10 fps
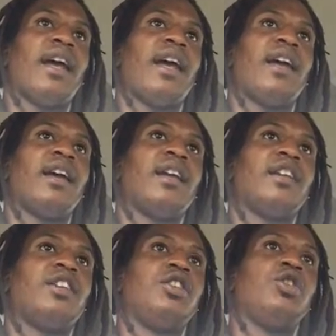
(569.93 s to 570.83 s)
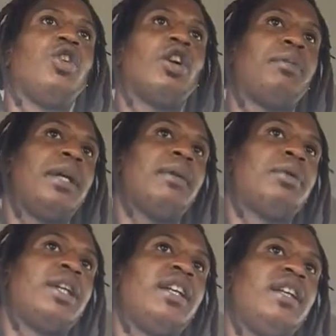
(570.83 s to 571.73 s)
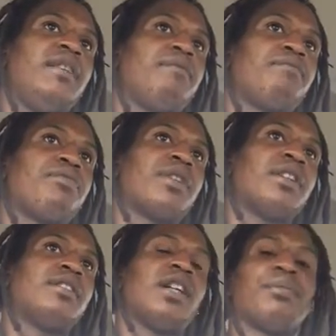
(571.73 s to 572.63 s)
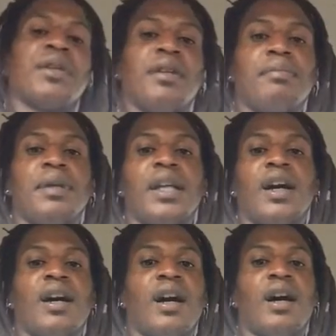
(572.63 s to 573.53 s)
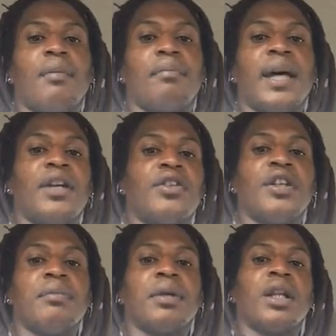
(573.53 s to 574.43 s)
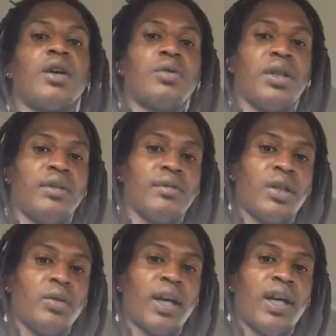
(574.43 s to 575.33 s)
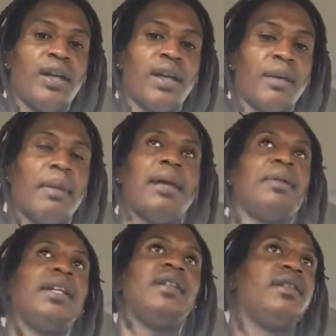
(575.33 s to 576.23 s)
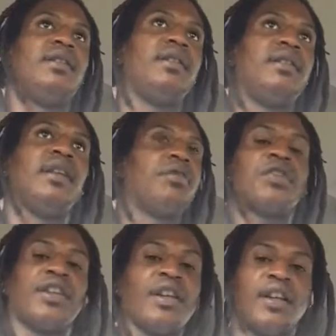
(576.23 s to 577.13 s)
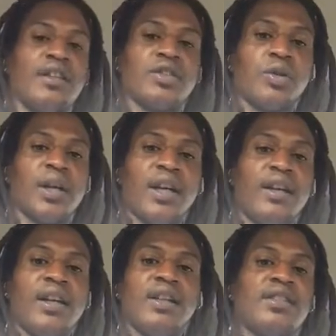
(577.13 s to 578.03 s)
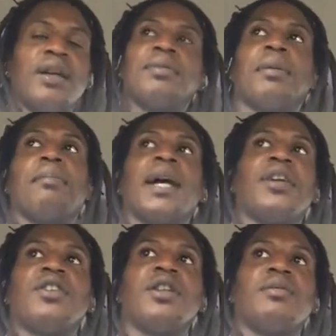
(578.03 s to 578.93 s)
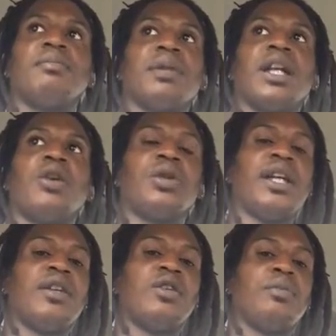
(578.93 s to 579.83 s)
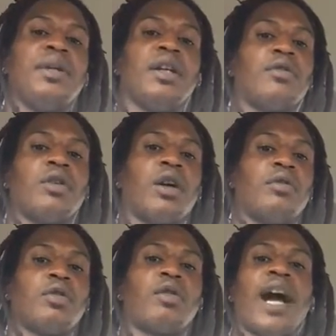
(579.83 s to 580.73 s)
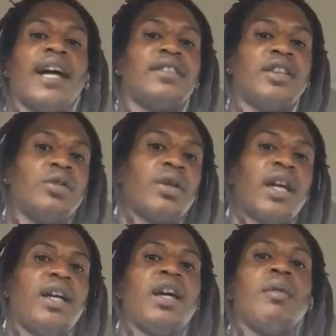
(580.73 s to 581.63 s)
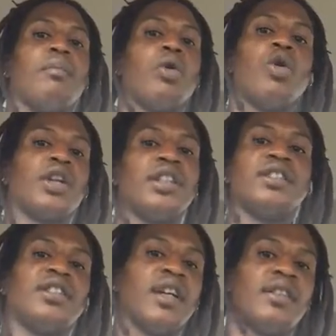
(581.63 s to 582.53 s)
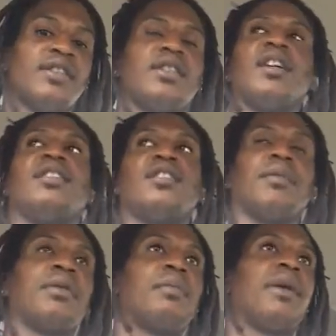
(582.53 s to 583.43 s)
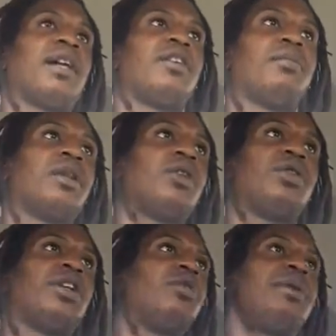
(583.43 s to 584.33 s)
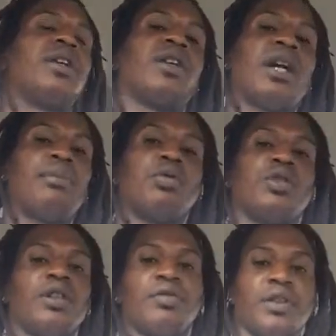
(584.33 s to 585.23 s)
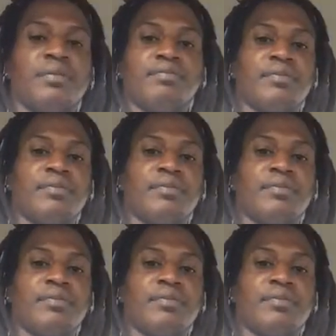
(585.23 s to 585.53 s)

And you're going to be able to eat something beyond um, better than bologna, okay? And maybe different things, okay? Something better than bologna and it'll be a, a variety, okay? More than just something better than bologna. It'll be a couple different